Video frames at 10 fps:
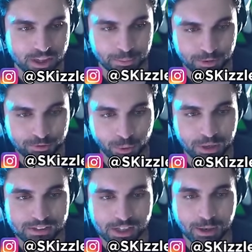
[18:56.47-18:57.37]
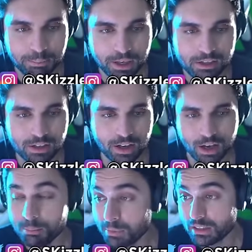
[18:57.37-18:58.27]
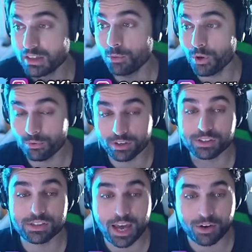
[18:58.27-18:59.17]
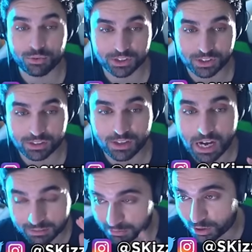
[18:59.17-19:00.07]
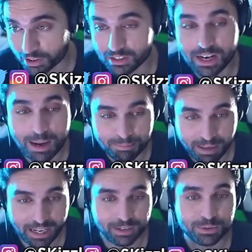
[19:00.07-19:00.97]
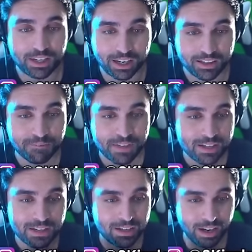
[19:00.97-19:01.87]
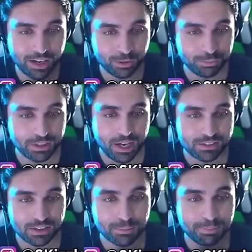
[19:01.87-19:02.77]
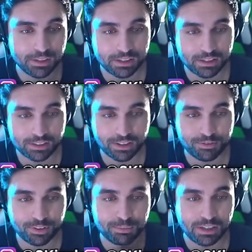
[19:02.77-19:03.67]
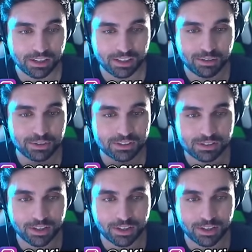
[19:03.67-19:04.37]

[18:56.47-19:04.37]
I mean, for me, it's kind of mid, uh, mid in a way where it's average, not good, not bad. Okay, I know mid has a completely different meaning nowadays.